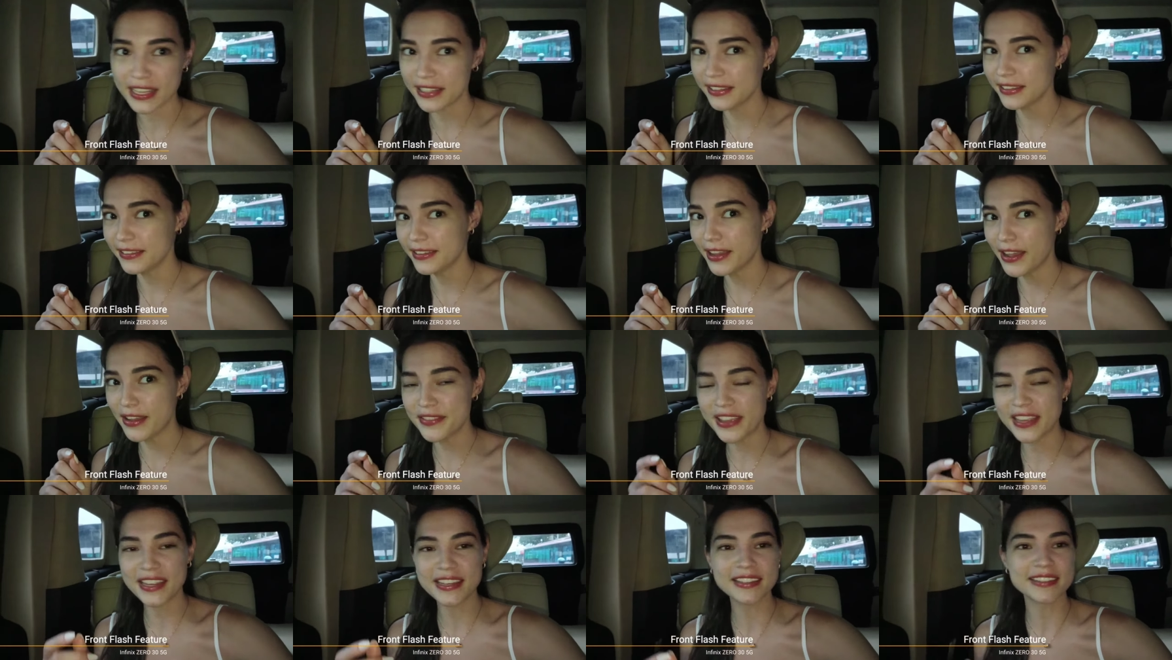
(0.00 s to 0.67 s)
I
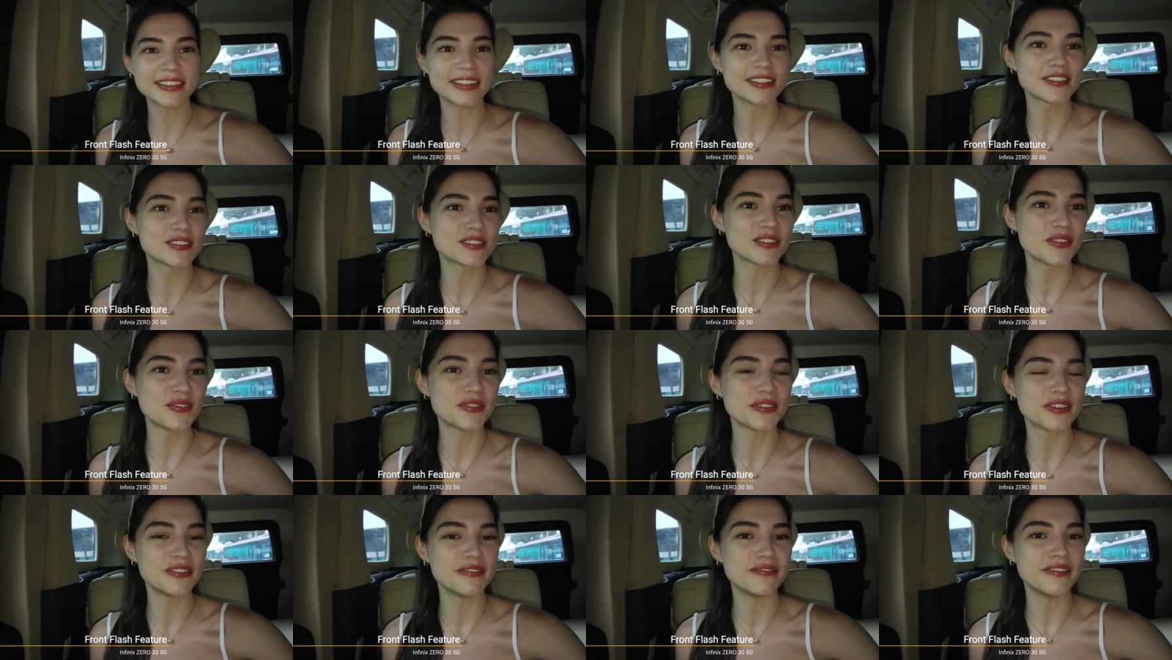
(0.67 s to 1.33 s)
love it. It's
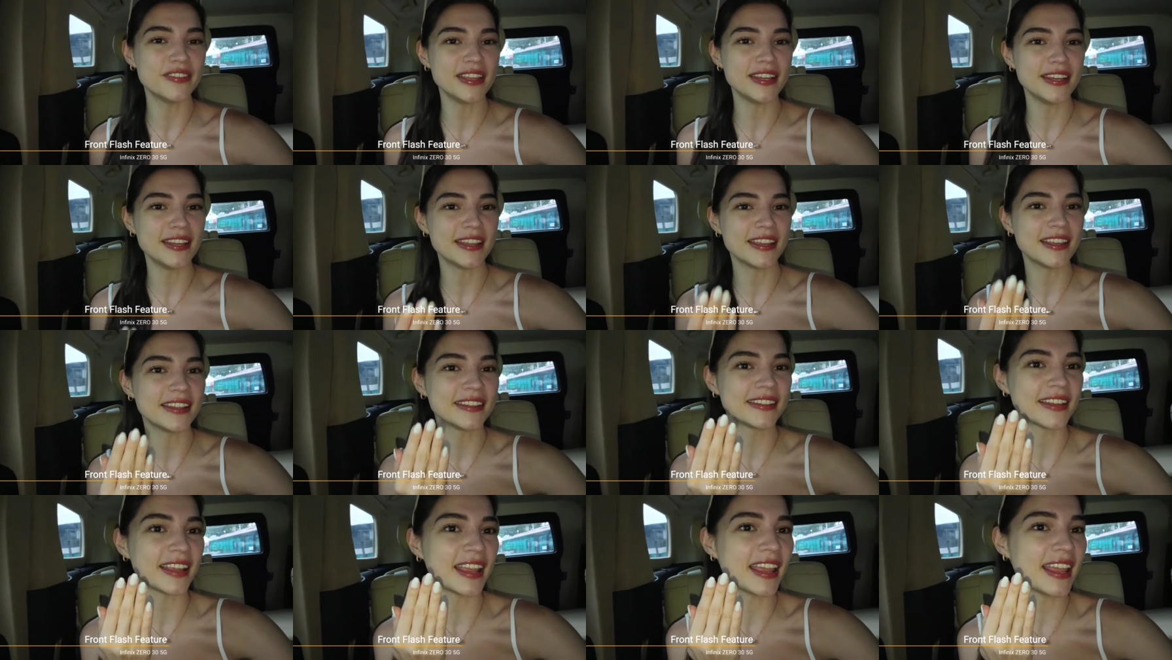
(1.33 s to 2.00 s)
so
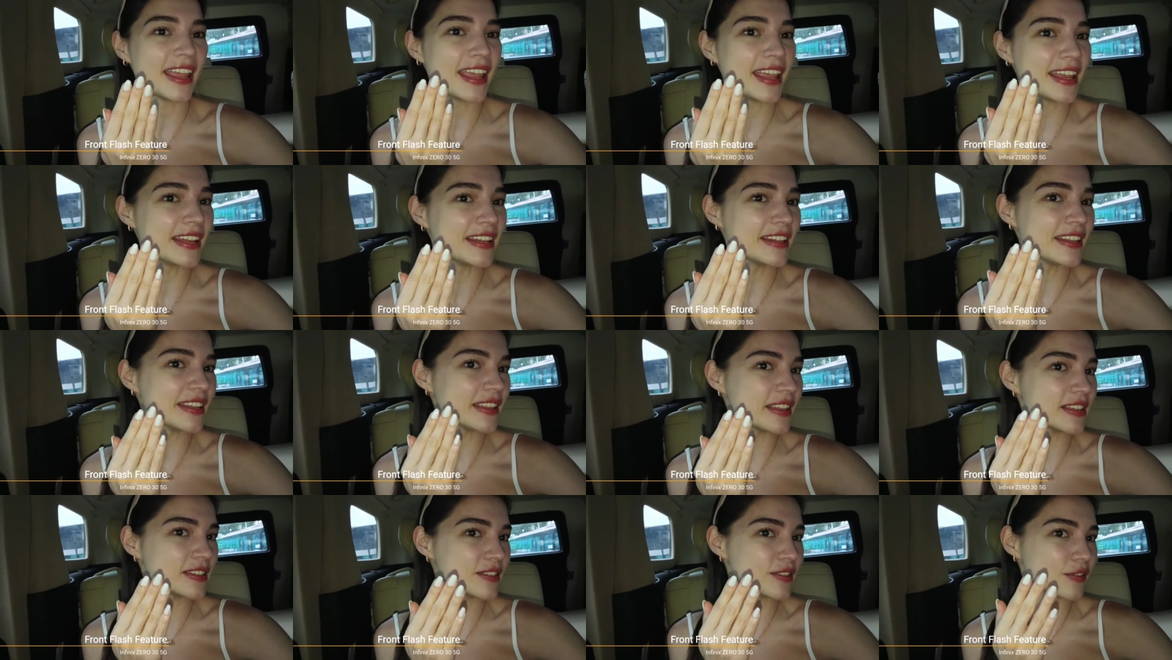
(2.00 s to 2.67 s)
convenient.
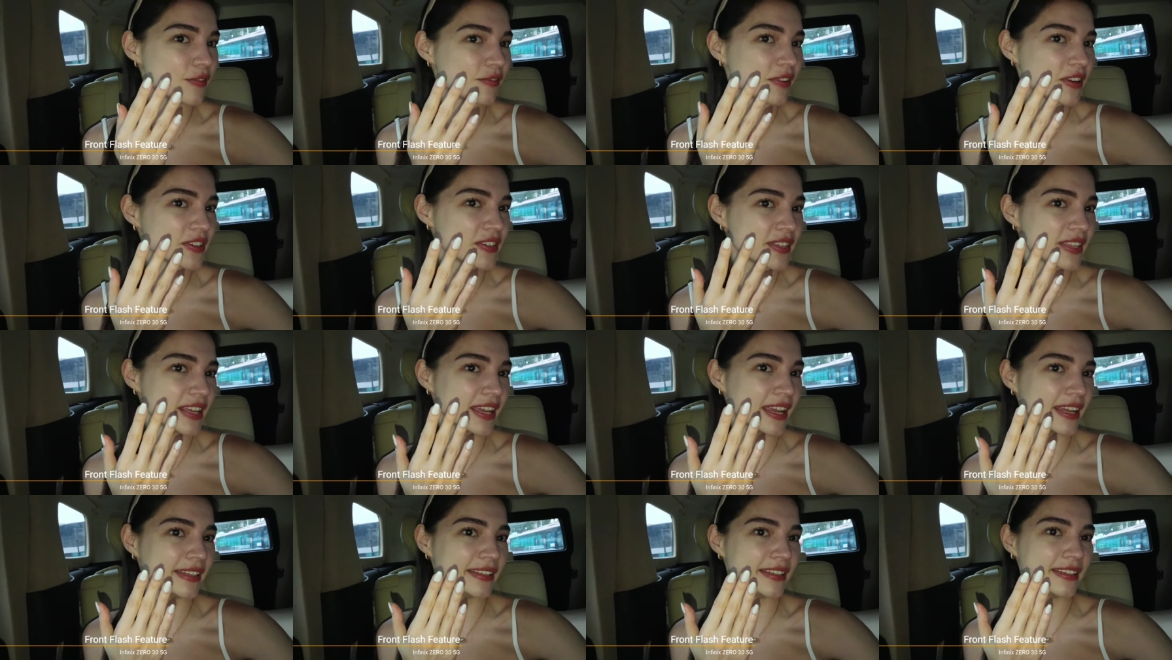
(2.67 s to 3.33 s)
And this is the first
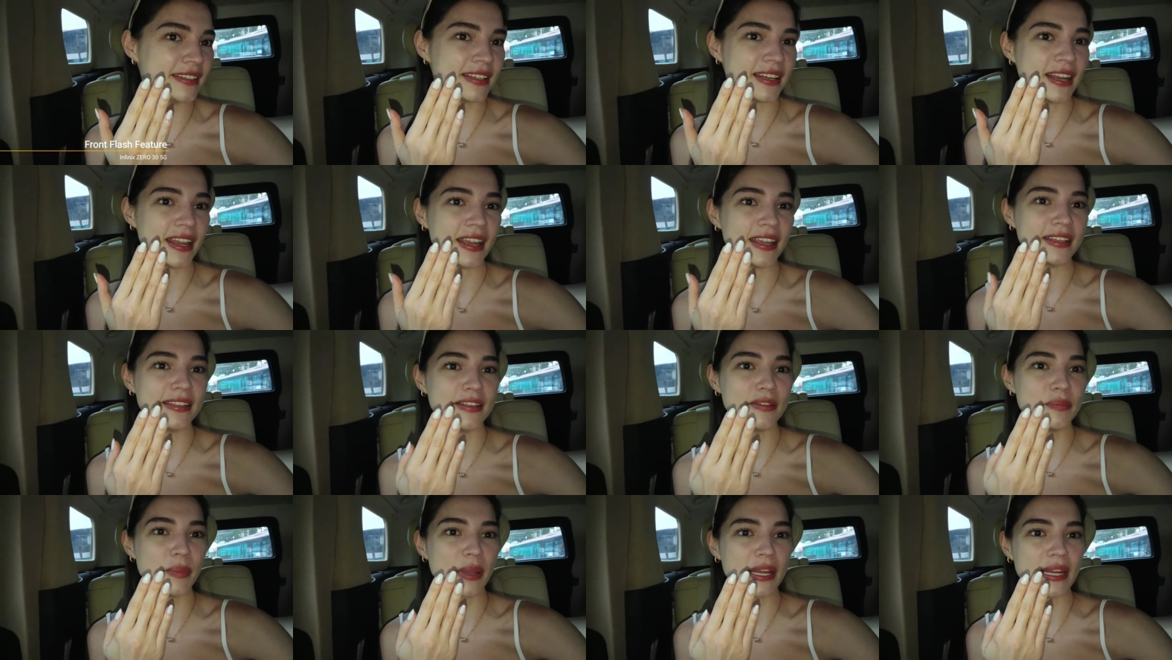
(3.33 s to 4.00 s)
thing I did
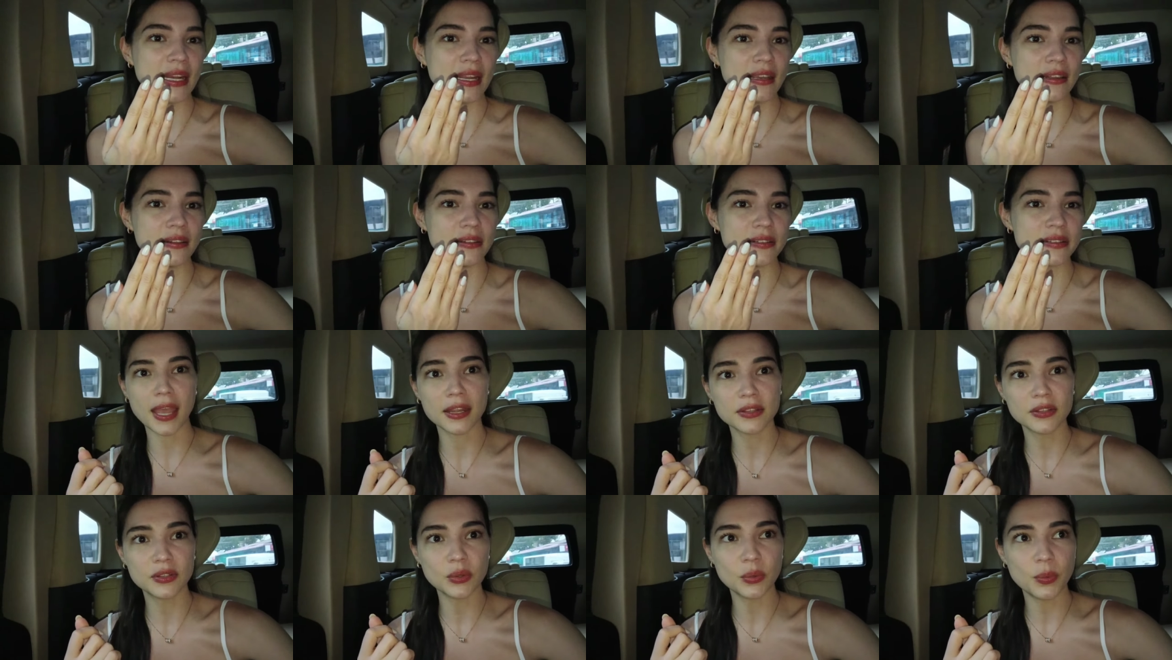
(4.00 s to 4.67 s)
today. I did my
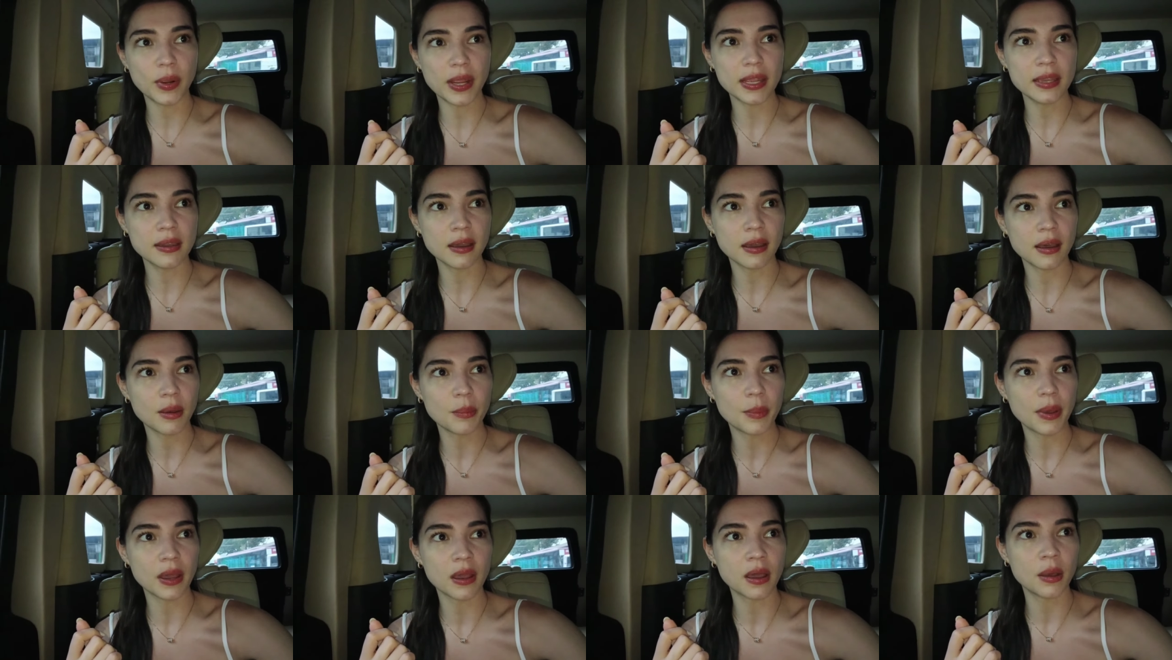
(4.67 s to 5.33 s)
nails. Had to wake
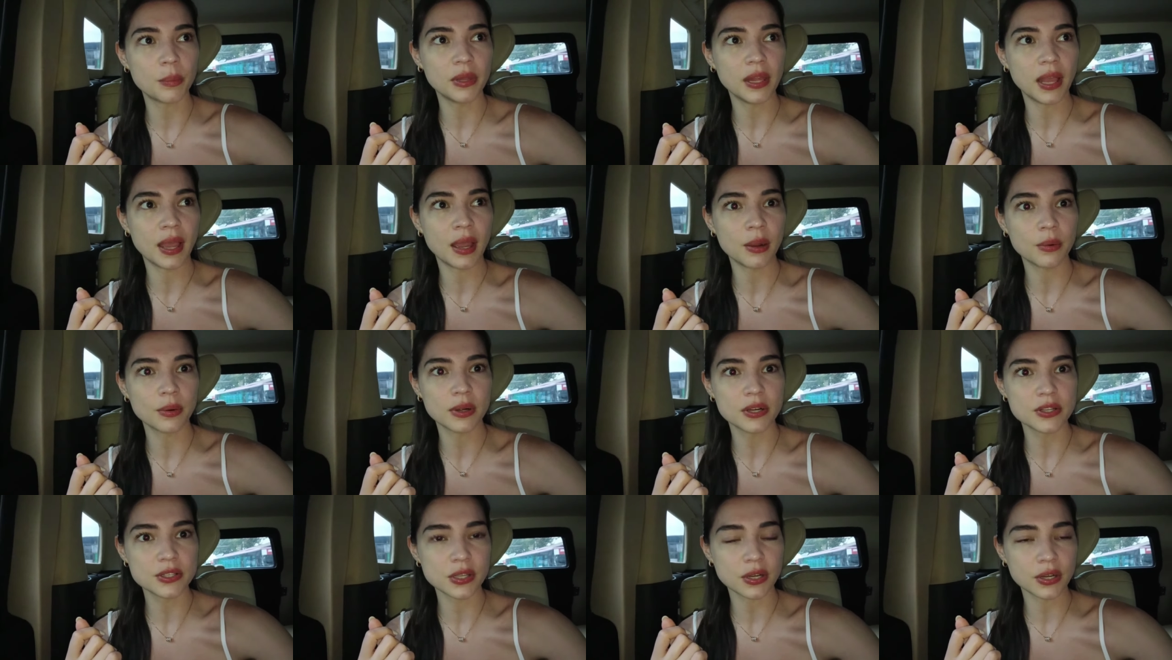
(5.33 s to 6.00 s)
up a couple
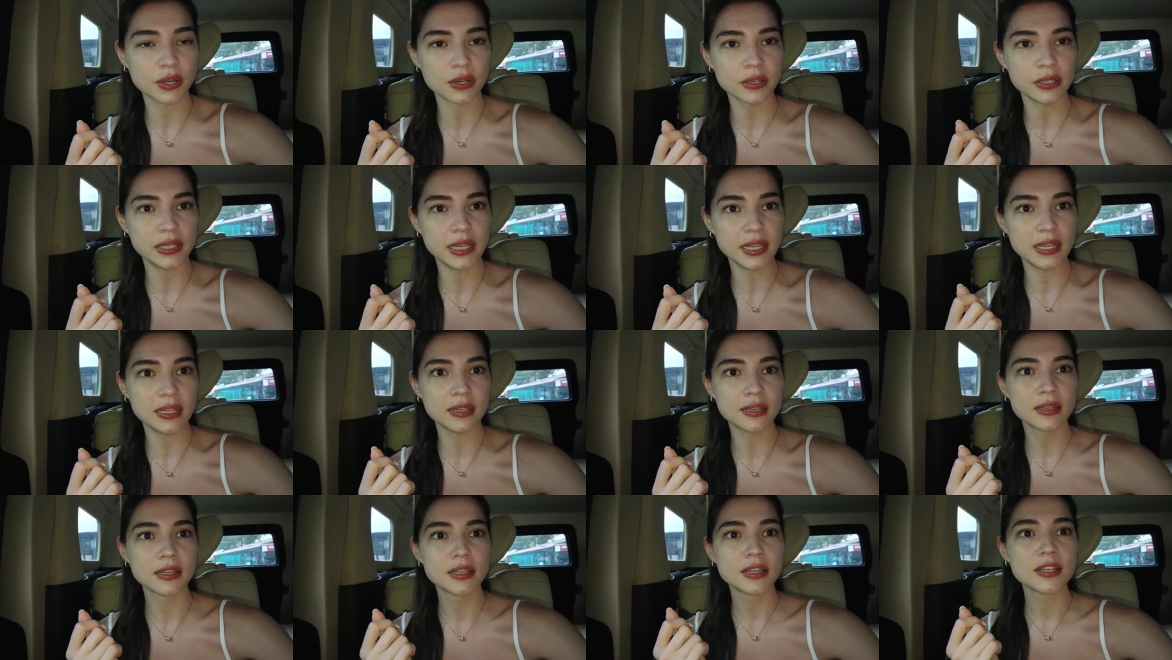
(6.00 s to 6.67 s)
hours
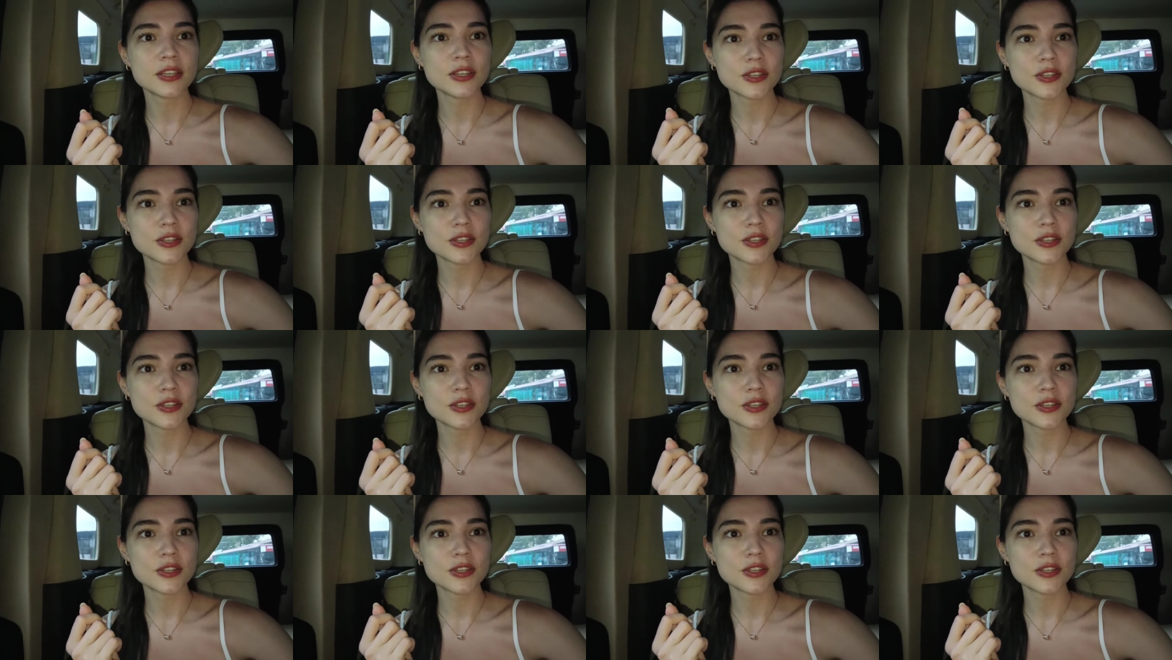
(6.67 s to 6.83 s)
early